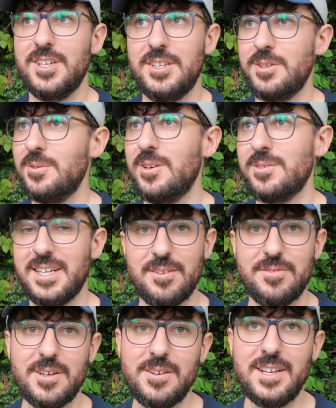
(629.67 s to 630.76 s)
and do long
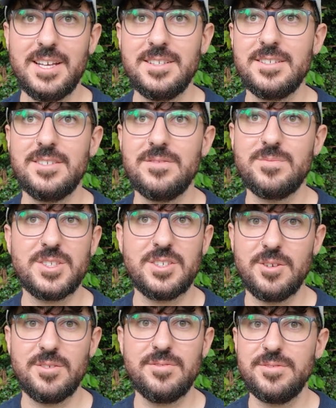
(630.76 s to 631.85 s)
telephoto lens
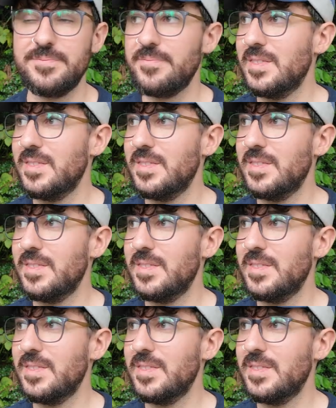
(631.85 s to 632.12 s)
stuff.